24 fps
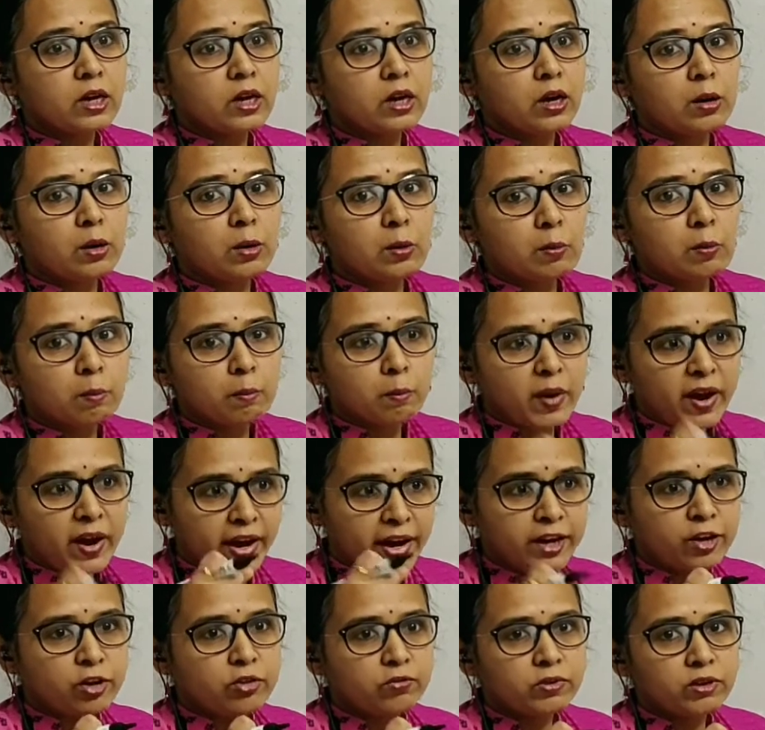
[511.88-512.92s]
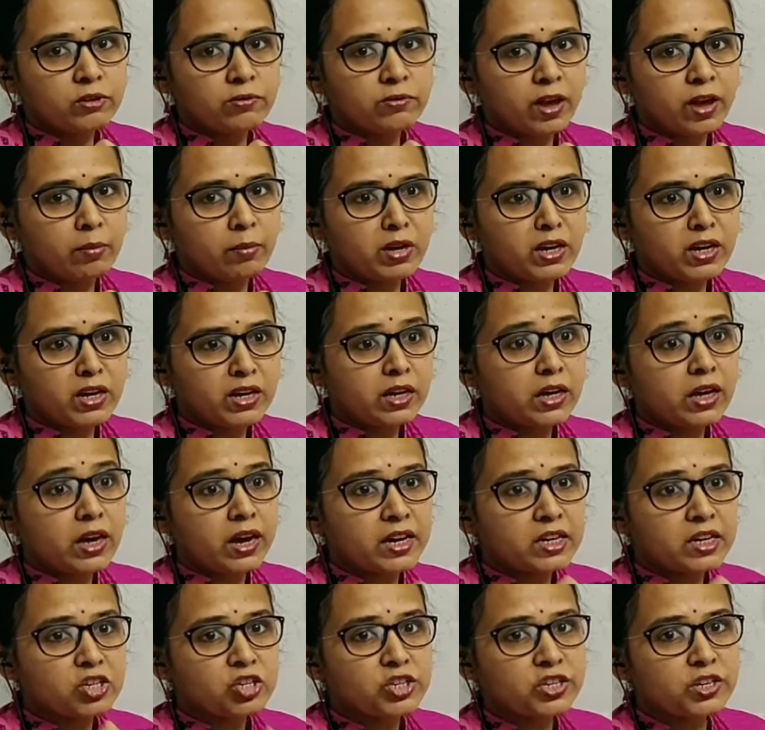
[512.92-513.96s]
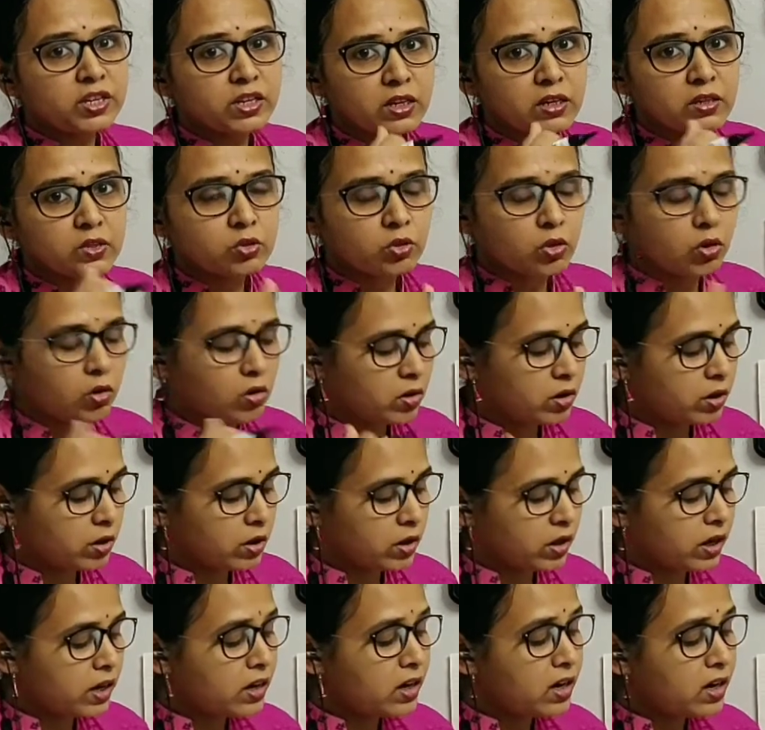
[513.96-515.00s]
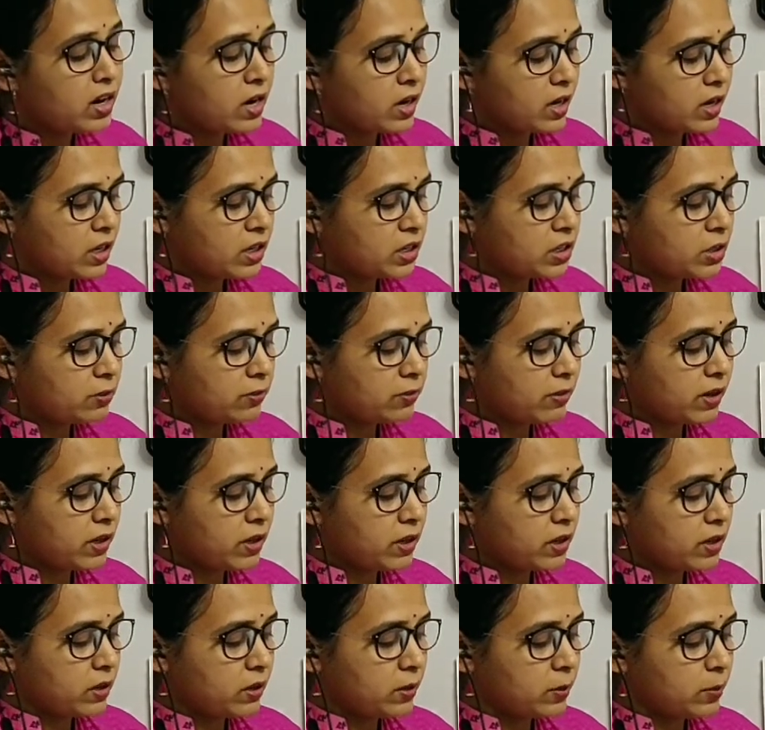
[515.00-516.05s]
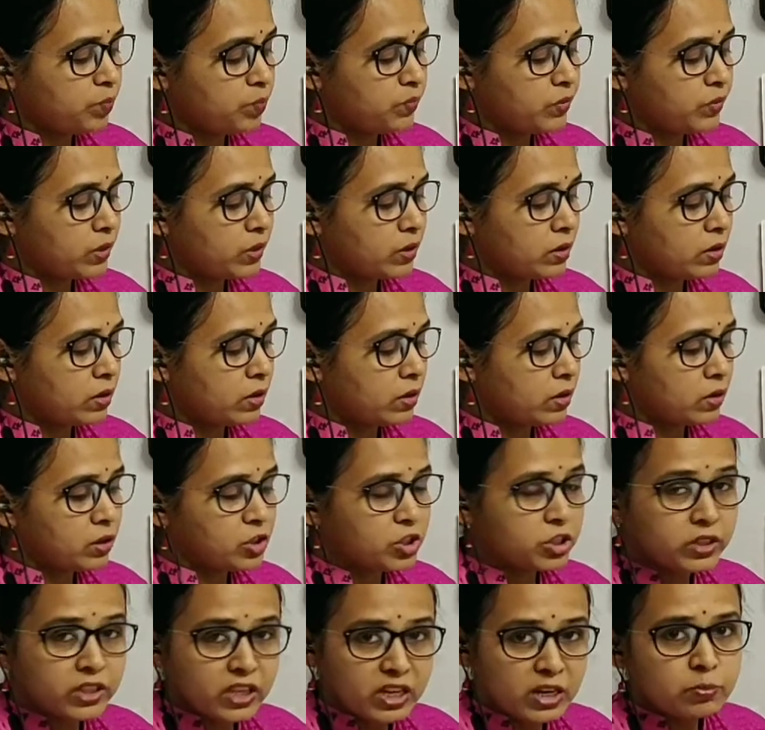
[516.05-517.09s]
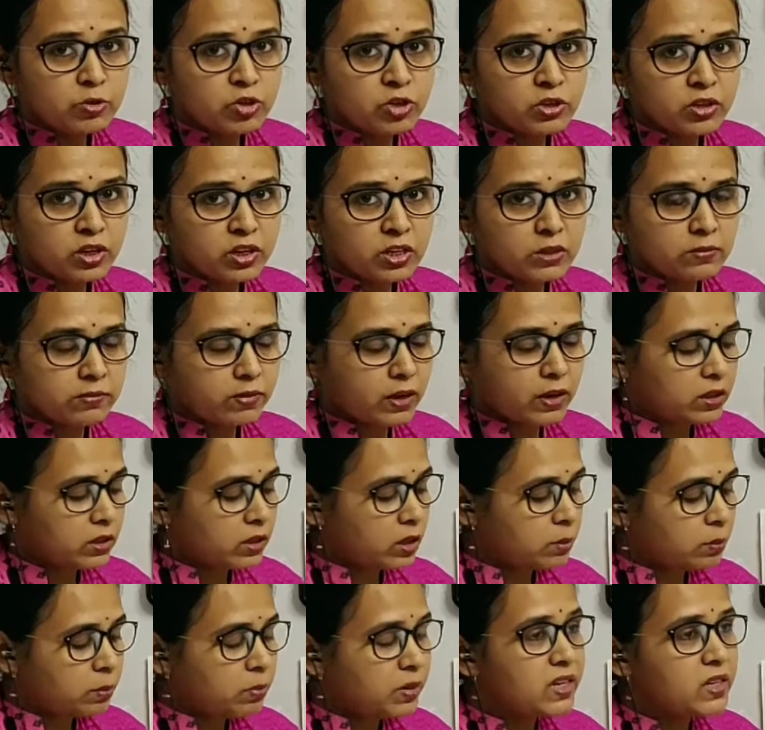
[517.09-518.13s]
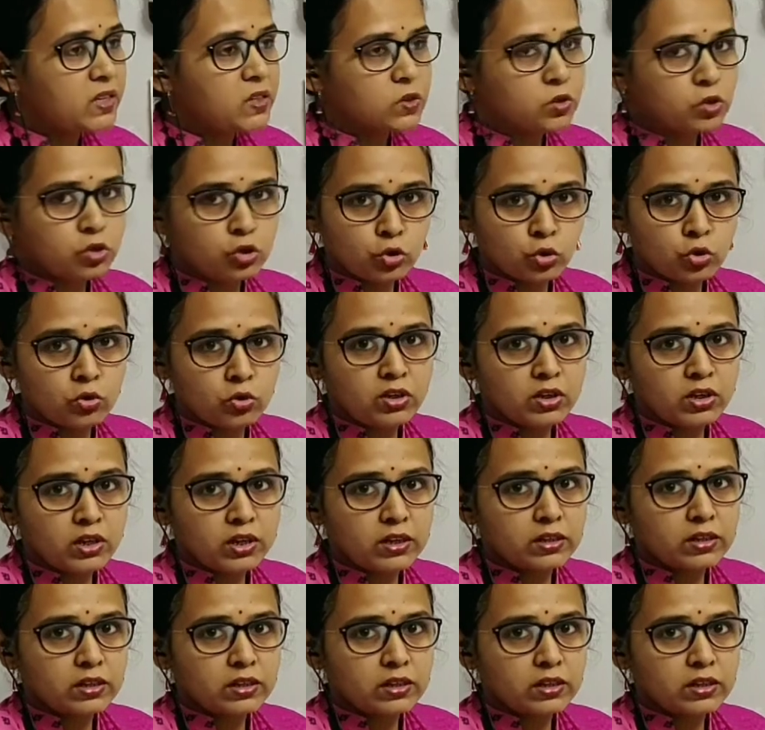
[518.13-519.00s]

head of the family, and she is ordering his father, Dilip Chitre's father, please don't cut the trees.